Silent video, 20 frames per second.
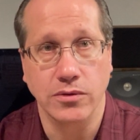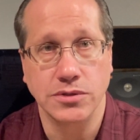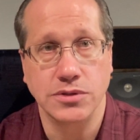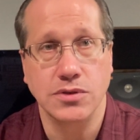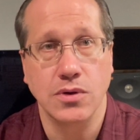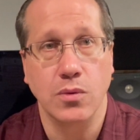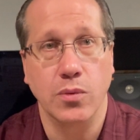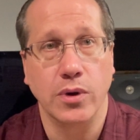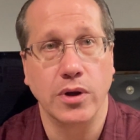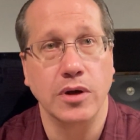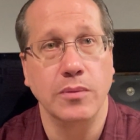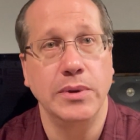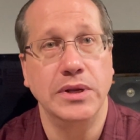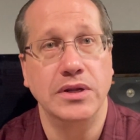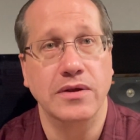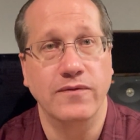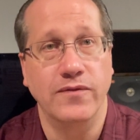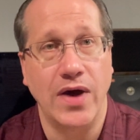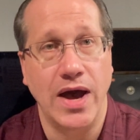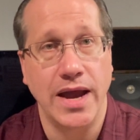So we're going to be
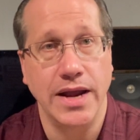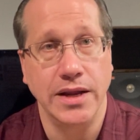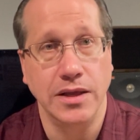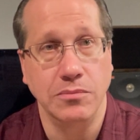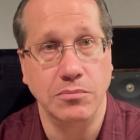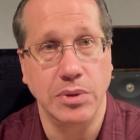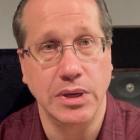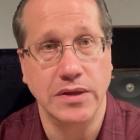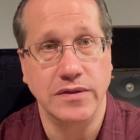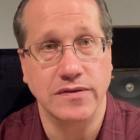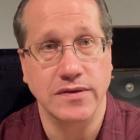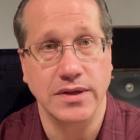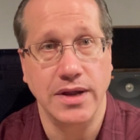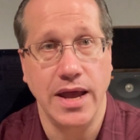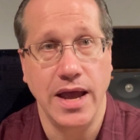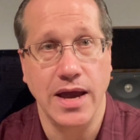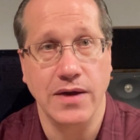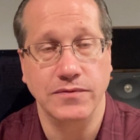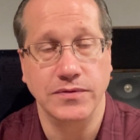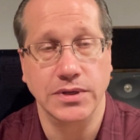dividing beats in
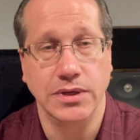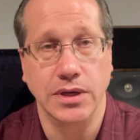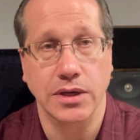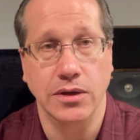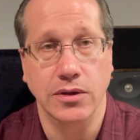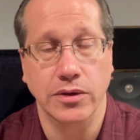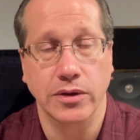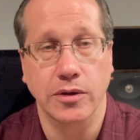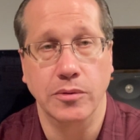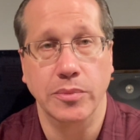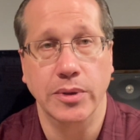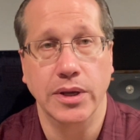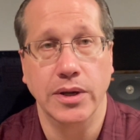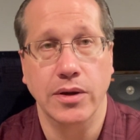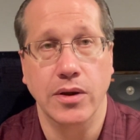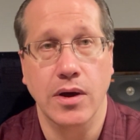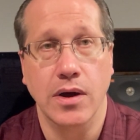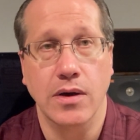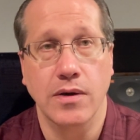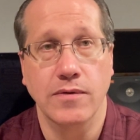half to get a little bit
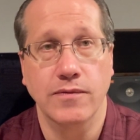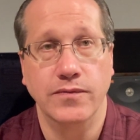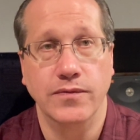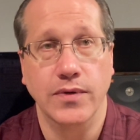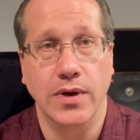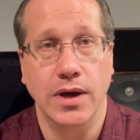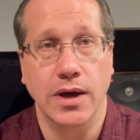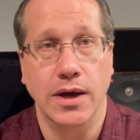of